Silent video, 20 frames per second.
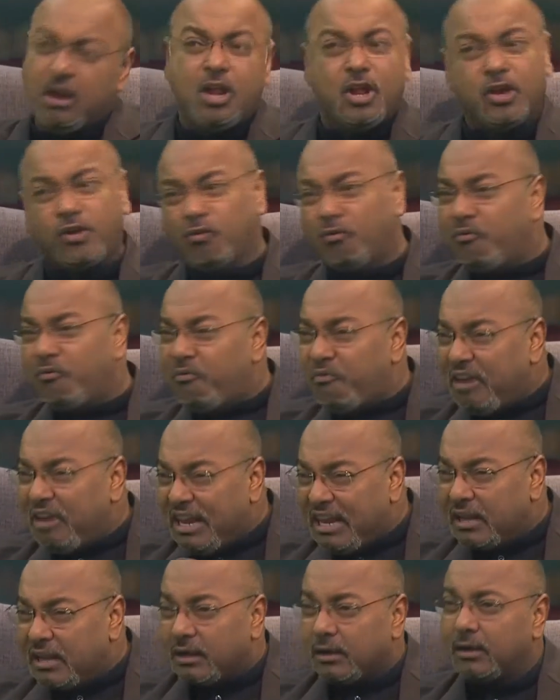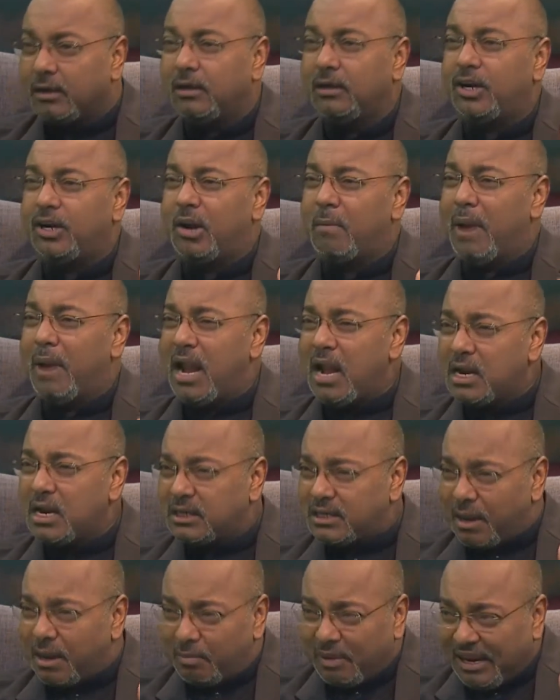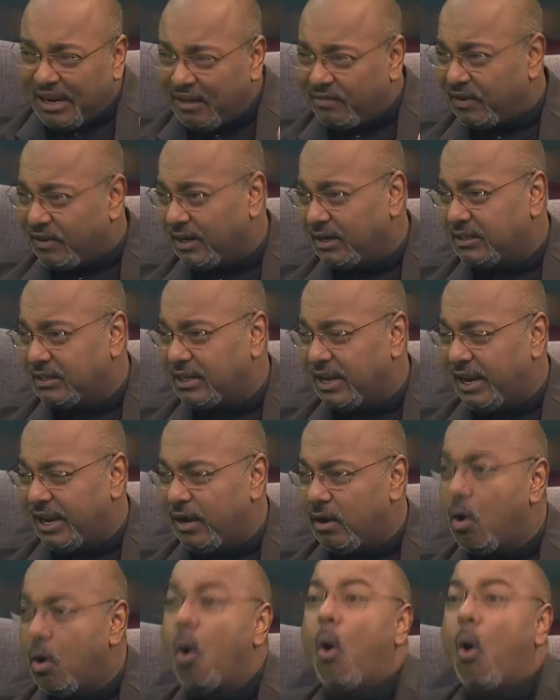you feel tremendous upheaval inside.